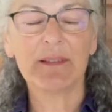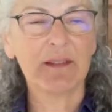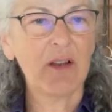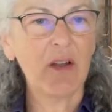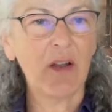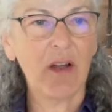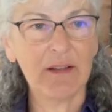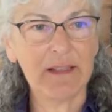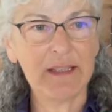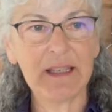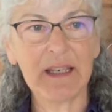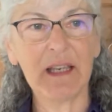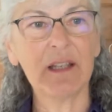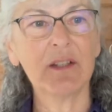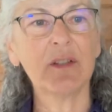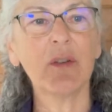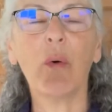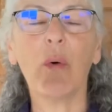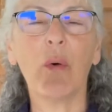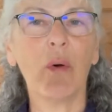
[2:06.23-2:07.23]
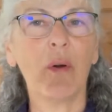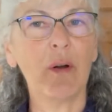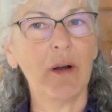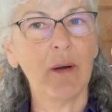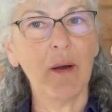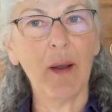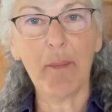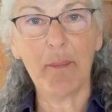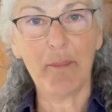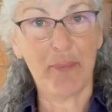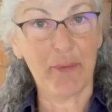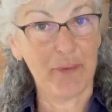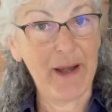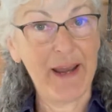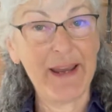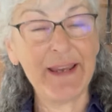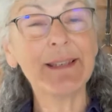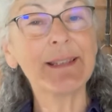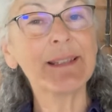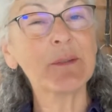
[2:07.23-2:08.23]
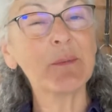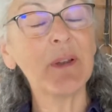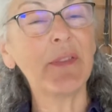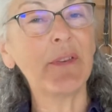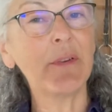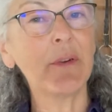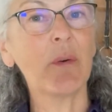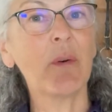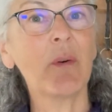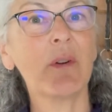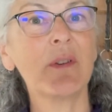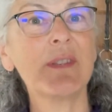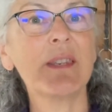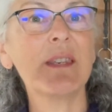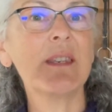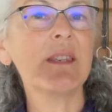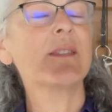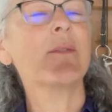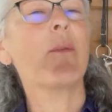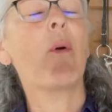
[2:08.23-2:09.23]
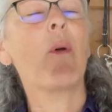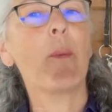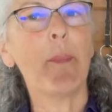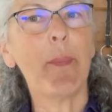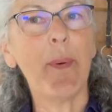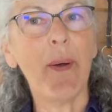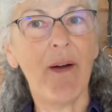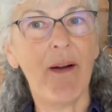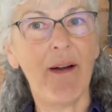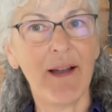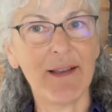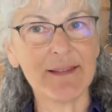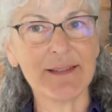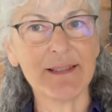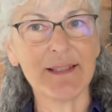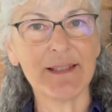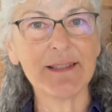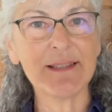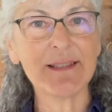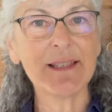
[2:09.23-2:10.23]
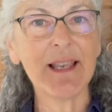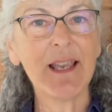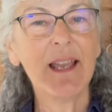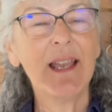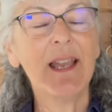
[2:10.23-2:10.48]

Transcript: calling it, or breaks with your horses, or pauses.